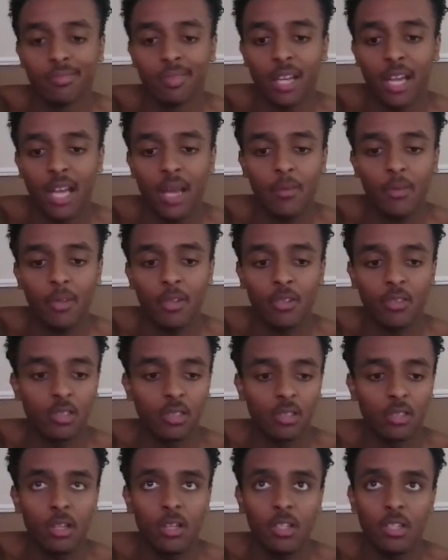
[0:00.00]
I'm good to
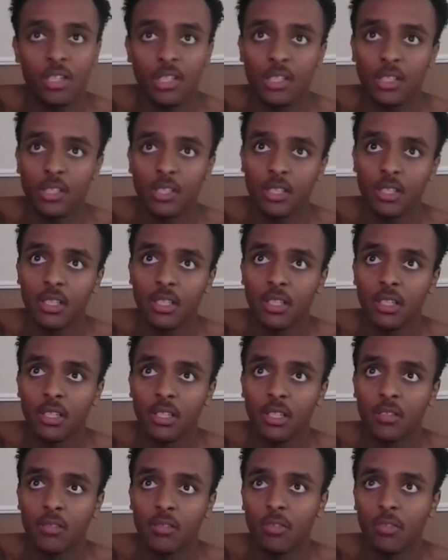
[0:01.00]
long here.
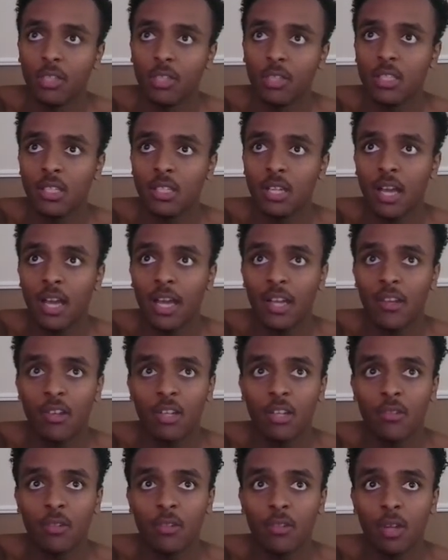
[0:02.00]
Really, I could
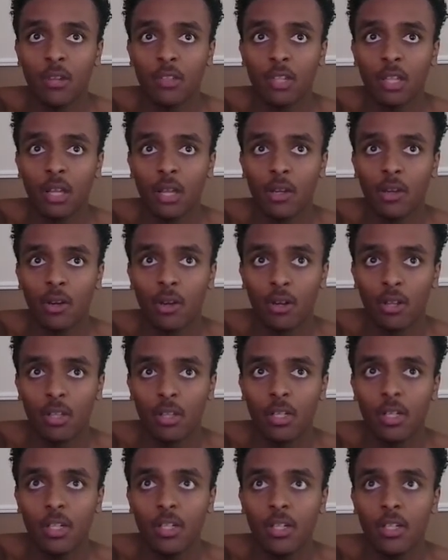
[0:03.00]
have longed a lot
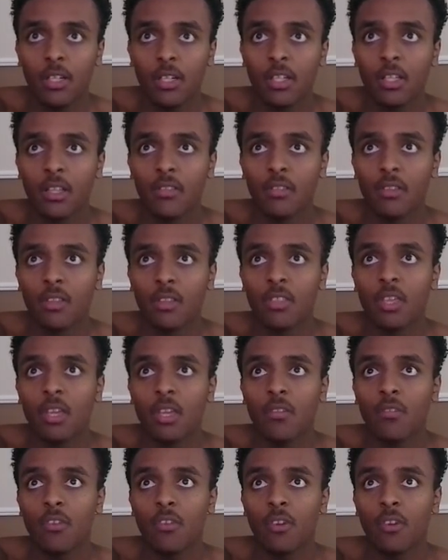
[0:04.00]
earlier. The thing
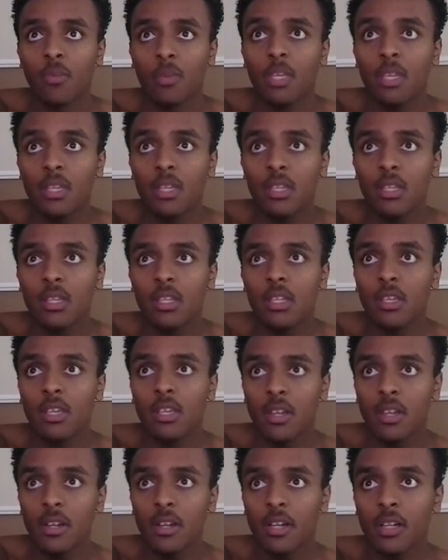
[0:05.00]
for me
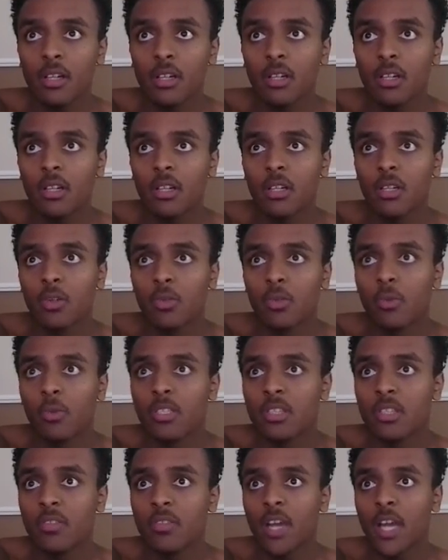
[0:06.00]
here was
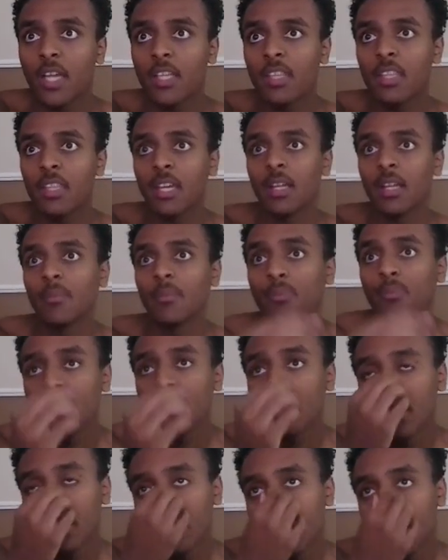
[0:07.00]
the fact that
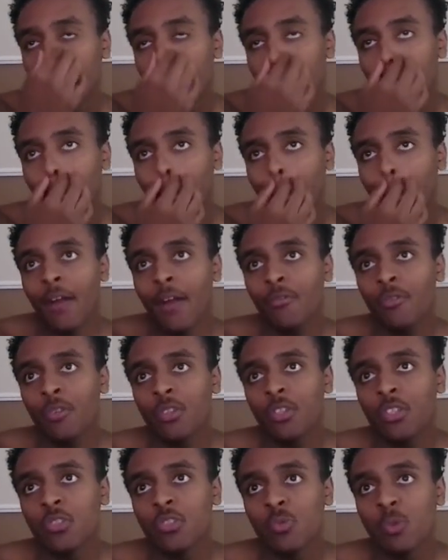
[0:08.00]
after
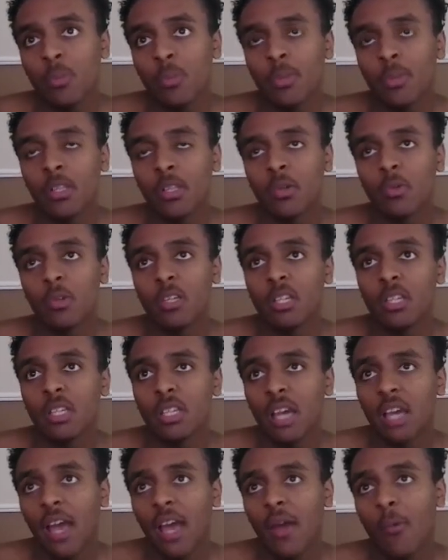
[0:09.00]
the sweep in
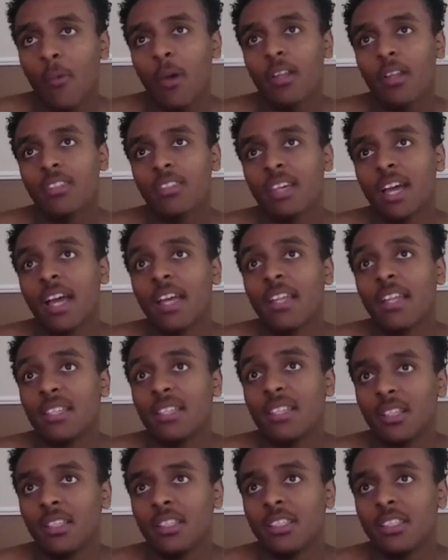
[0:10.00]
liquidity, I wanted to
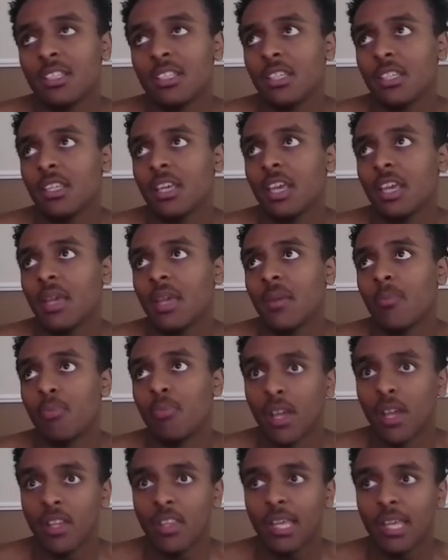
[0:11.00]
ideally see a
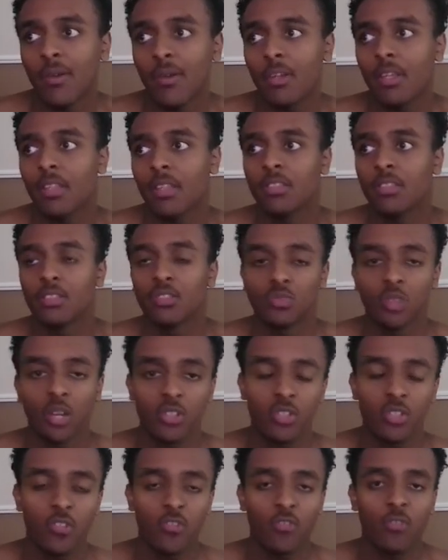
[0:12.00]
breakdown into
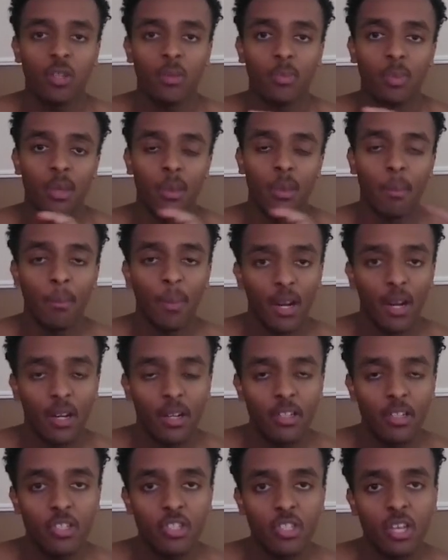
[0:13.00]
structure flipping
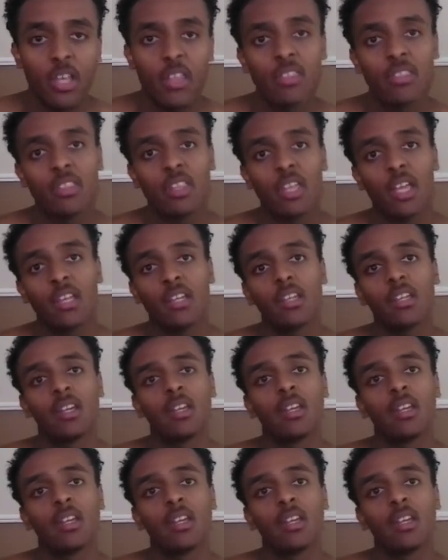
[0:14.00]
bearish and then